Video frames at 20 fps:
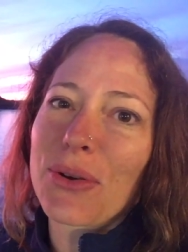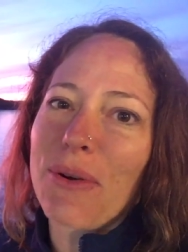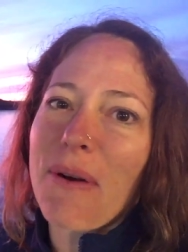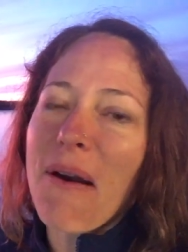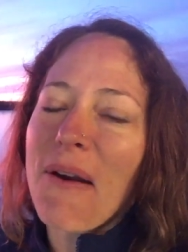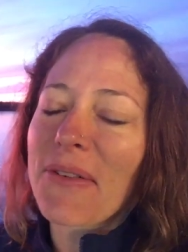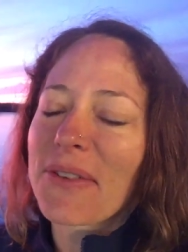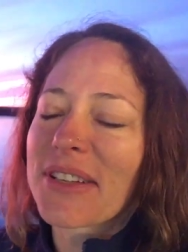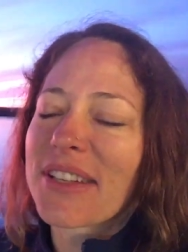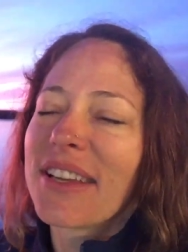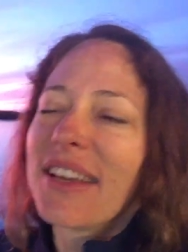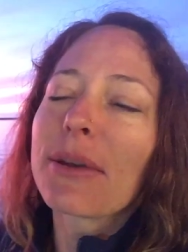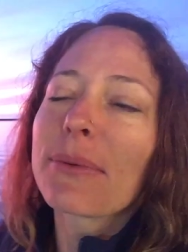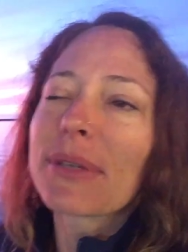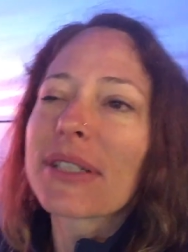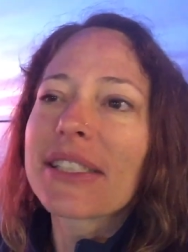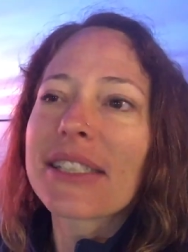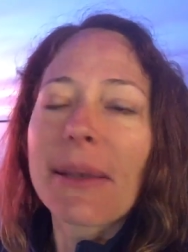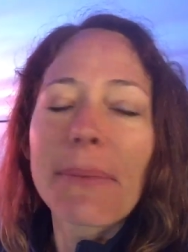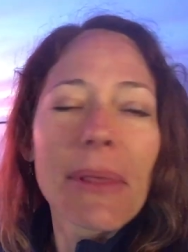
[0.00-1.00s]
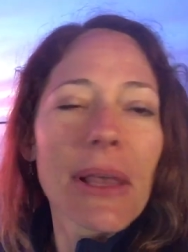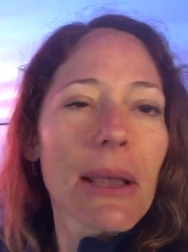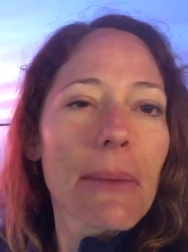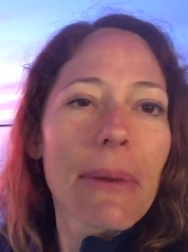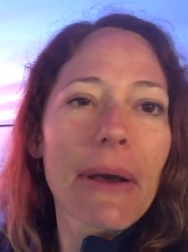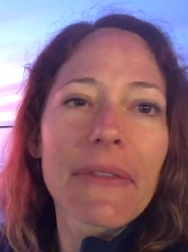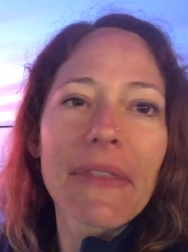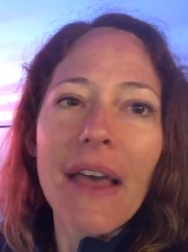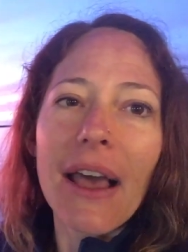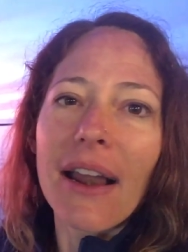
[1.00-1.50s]
your heart. There was something
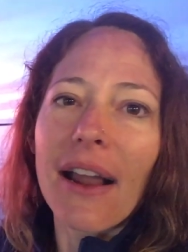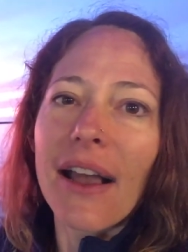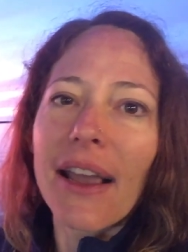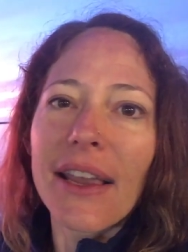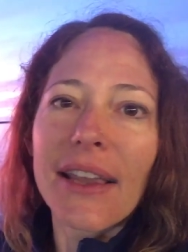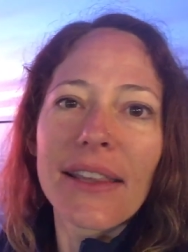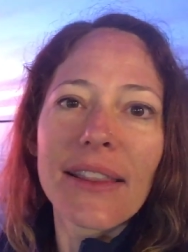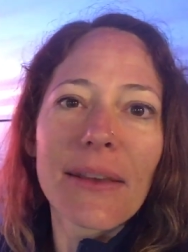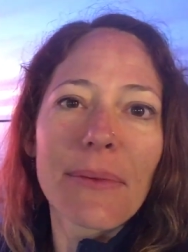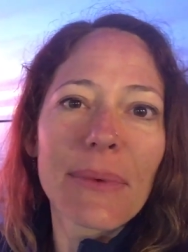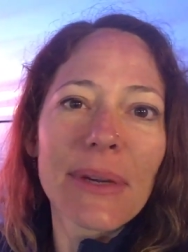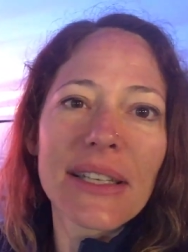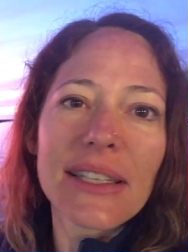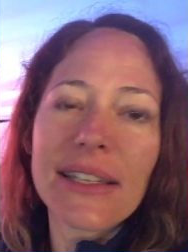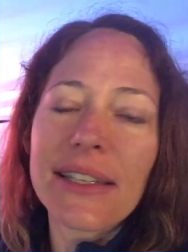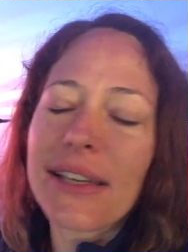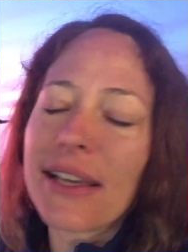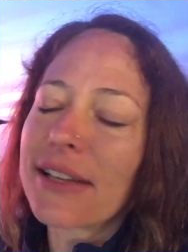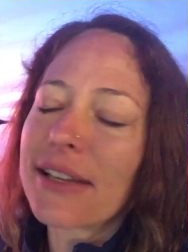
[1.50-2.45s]
about that hike that we did